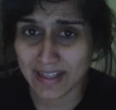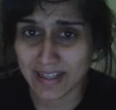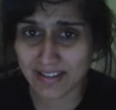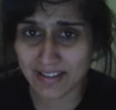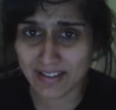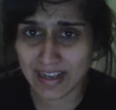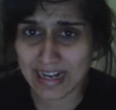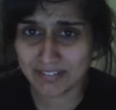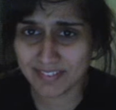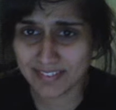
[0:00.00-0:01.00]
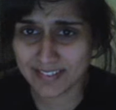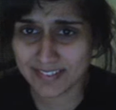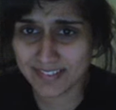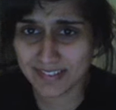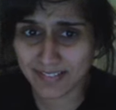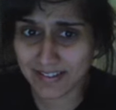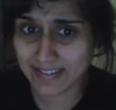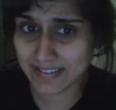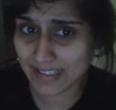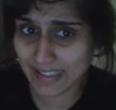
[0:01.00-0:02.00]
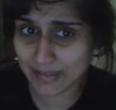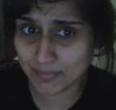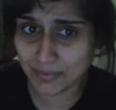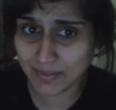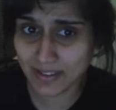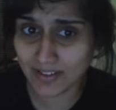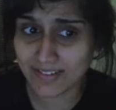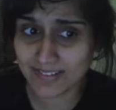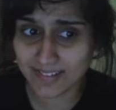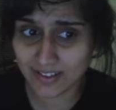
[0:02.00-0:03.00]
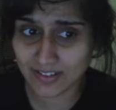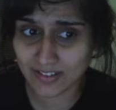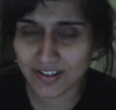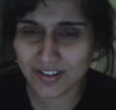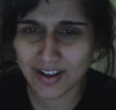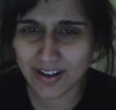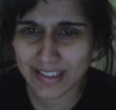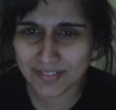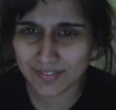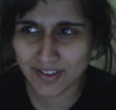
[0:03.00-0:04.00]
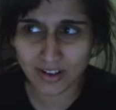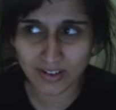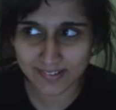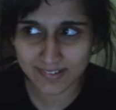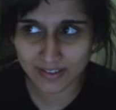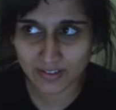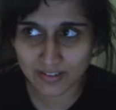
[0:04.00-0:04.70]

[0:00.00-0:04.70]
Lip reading: like, half the things that they claim to be on sale are not even on sale.